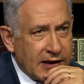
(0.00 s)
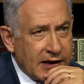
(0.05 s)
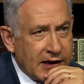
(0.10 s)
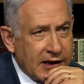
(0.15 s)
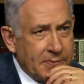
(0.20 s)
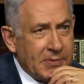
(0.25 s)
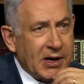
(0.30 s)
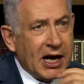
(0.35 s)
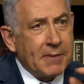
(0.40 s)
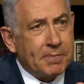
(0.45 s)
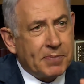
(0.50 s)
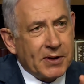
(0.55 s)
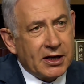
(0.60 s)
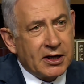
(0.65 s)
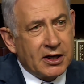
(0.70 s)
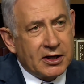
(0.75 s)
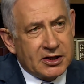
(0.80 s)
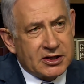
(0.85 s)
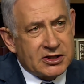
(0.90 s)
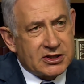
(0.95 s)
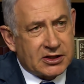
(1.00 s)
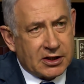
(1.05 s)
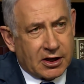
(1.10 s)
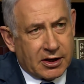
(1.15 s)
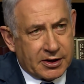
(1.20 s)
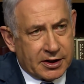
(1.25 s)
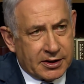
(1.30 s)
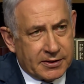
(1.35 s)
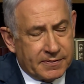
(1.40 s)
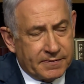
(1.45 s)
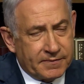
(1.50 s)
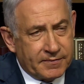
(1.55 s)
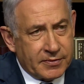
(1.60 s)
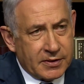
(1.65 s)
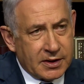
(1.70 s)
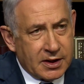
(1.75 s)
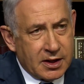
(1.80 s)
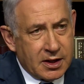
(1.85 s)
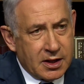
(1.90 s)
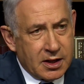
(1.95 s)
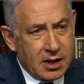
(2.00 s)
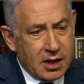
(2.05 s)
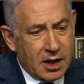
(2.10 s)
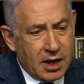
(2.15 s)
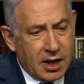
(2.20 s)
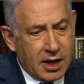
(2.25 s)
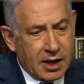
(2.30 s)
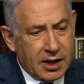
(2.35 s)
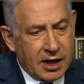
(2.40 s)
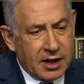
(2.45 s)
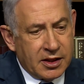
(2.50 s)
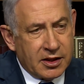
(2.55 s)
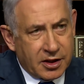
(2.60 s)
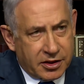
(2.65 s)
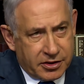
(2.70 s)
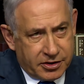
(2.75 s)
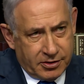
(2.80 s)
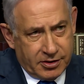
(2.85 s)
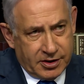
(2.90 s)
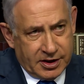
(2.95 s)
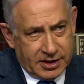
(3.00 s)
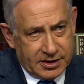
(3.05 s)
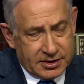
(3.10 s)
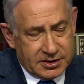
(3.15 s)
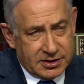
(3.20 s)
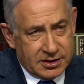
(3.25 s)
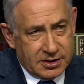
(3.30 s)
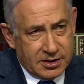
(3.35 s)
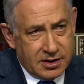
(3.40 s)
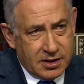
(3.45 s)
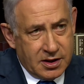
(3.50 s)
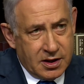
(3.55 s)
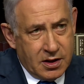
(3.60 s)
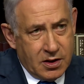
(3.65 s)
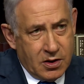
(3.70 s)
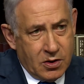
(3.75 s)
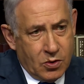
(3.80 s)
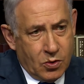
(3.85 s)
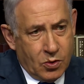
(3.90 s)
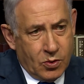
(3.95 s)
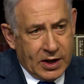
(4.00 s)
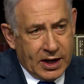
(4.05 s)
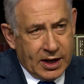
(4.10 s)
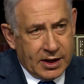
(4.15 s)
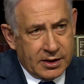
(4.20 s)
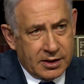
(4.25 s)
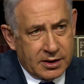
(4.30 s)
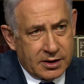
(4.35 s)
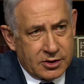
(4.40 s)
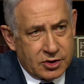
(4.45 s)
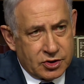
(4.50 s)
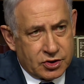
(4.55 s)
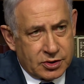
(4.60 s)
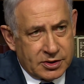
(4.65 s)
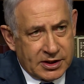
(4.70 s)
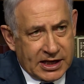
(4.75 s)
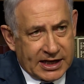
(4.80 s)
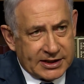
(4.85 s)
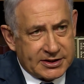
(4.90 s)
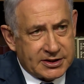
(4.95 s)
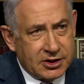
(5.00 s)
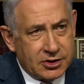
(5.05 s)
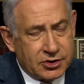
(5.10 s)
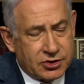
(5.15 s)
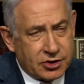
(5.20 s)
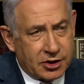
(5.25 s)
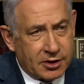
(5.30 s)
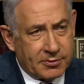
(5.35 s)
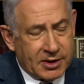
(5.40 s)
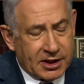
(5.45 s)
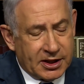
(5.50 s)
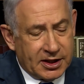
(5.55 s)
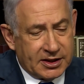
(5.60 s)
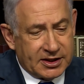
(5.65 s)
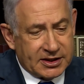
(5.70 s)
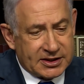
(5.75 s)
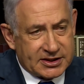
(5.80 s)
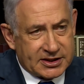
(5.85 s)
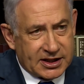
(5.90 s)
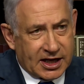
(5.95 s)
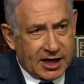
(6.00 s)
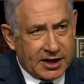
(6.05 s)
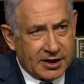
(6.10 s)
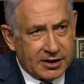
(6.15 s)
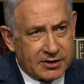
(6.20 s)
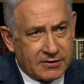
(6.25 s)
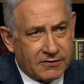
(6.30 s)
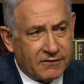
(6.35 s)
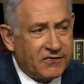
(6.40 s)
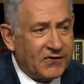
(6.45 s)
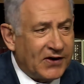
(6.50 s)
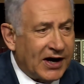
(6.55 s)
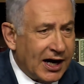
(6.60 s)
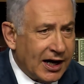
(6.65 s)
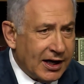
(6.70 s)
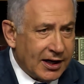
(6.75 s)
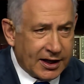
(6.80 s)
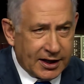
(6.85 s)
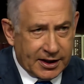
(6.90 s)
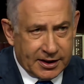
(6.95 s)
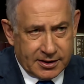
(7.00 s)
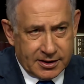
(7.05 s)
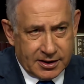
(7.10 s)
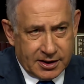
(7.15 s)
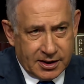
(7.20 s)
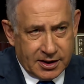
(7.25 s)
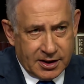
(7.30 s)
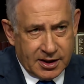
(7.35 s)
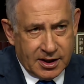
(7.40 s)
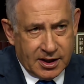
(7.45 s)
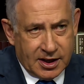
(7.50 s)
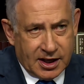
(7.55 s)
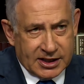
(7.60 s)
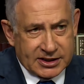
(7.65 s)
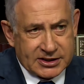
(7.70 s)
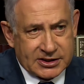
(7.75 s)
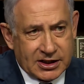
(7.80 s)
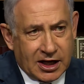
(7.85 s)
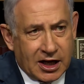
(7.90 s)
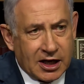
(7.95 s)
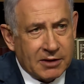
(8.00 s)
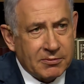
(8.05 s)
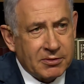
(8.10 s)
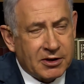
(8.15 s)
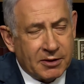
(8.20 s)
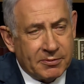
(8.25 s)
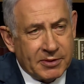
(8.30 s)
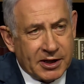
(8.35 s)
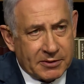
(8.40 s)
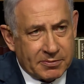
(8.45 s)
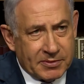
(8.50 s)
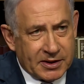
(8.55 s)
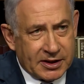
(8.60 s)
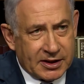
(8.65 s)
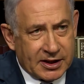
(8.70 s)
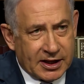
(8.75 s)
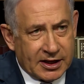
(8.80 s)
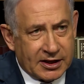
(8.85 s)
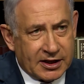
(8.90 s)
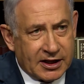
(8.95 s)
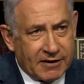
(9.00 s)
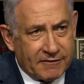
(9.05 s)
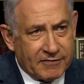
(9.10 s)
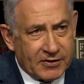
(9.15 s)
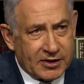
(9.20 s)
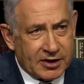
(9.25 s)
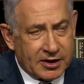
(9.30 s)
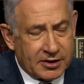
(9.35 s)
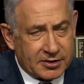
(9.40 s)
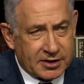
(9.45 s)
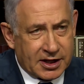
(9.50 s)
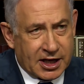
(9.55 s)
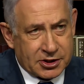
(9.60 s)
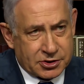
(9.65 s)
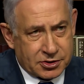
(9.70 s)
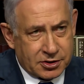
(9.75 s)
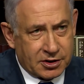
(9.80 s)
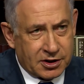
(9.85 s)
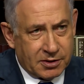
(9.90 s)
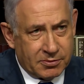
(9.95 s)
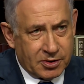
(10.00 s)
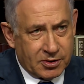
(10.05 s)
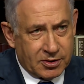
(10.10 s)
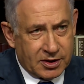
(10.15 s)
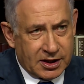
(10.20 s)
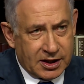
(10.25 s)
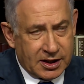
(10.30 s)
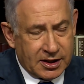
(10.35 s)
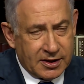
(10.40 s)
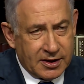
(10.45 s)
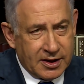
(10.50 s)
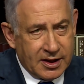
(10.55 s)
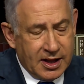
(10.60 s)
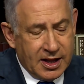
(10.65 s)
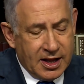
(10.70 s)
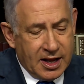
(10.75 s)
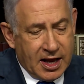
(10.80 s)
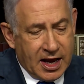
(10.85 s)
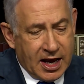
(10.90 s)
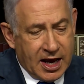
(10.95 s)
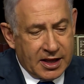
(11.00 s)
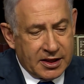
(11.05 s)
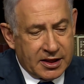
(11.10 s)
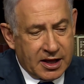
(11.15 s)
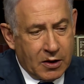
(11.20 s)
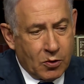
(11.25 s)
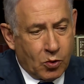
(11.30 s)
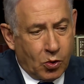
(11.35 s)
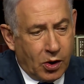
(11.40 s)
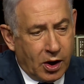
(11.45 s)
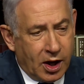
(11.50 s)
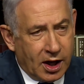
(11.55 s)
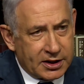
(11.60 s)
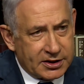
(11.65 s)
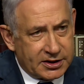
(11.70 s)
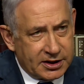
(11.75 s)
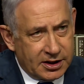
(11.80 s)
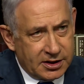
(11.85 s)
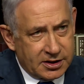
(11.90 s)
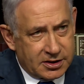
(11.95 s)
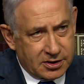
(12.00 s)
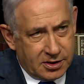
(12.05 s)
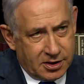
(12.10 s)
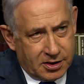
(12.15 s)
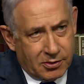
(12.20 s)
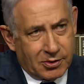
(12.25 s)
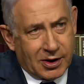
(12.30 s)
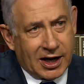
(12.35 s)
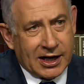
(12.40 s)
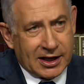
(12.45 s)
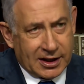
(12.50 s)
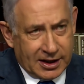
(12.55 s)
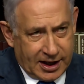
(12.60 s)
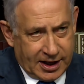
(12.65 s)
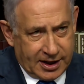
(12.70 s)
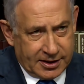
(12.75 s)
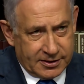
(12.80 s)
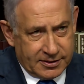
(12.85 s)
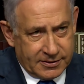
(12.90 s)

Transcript: In my opinion, it started in the 30s when Nazi Germany decided to violate a solemn commitment they had given the international community. And they walked into the Rhineland.